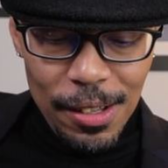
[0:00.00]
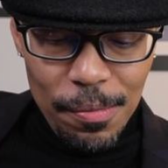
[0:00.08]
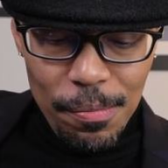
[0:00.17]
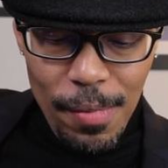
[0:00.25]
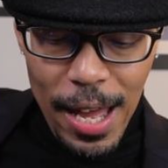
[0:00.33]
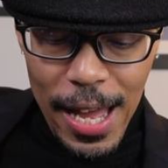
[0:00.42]

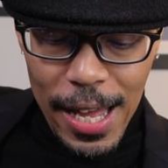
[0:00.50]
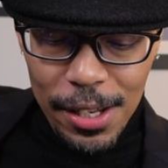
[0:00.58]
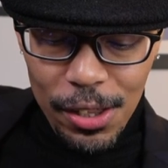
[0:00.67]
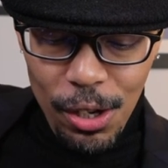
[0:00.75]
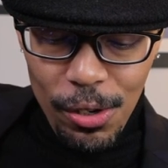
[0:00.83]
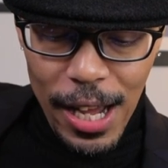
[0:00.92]
Man,
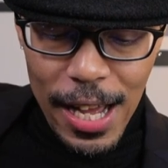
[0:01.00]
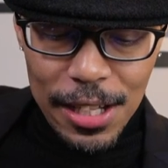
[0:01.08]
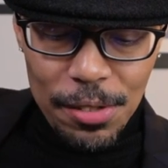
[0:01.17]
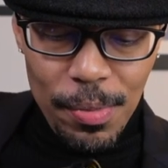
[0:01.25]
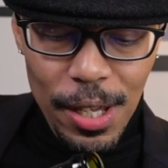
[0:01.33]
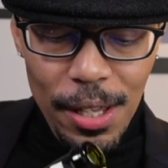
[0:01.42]
don't
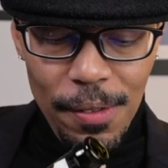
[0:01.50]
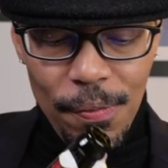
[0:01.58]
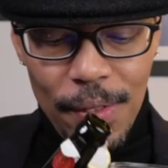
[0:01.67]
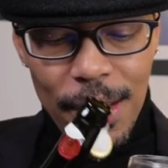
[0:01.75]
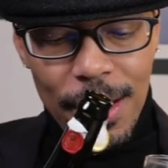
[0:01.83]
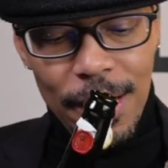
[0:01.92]
ask me
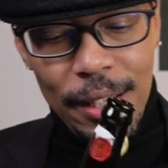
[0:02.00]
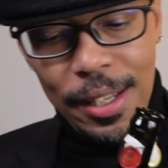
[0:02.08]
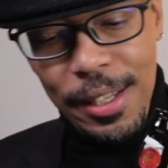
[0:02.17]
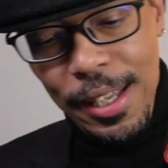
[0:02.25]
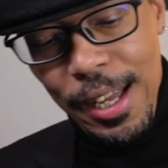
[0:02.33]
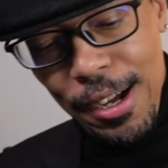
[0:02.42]

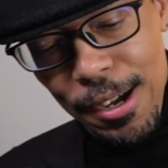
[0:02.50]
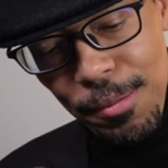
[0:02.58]
how